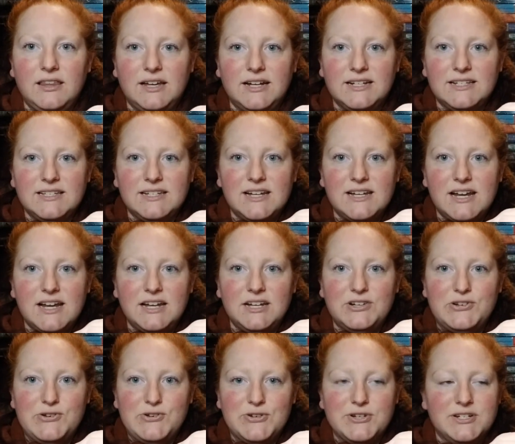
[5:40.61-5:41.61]
That's an
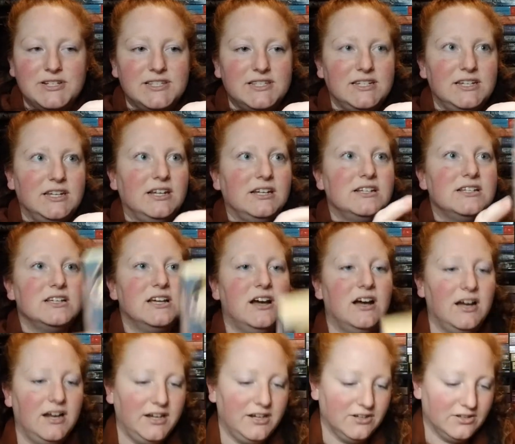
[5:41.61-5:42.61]
interesting
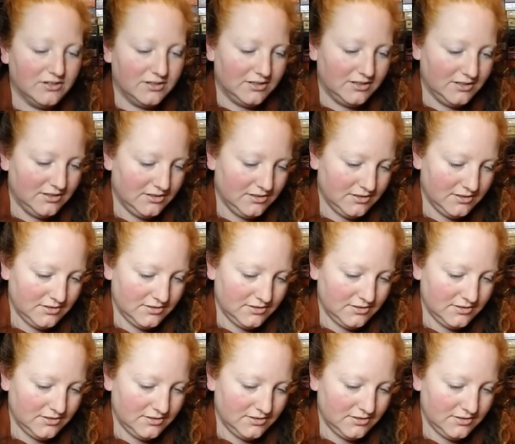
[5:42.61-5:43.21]
title.